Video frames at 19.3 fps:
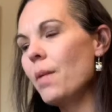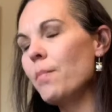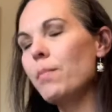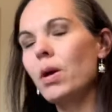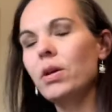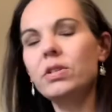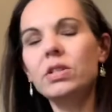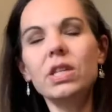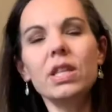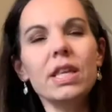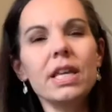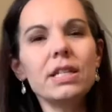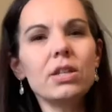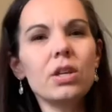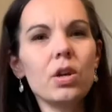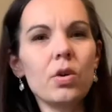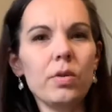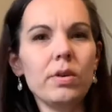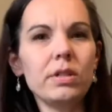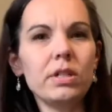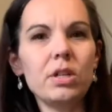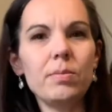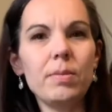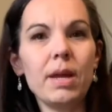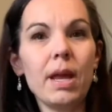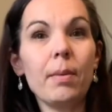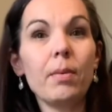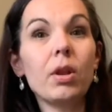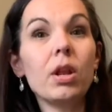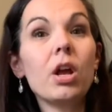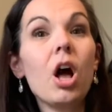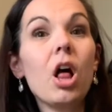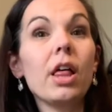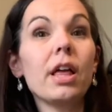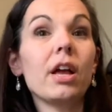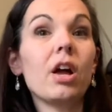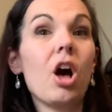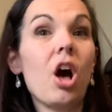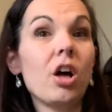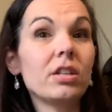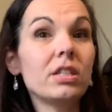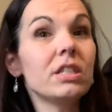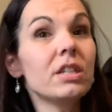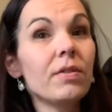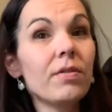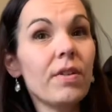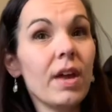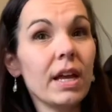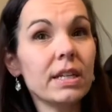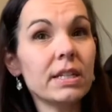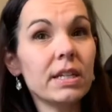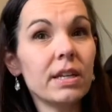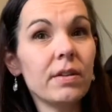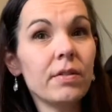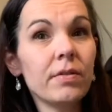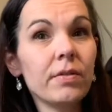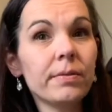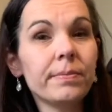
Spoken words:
most of these are going to be, I'm going to call it cost effective.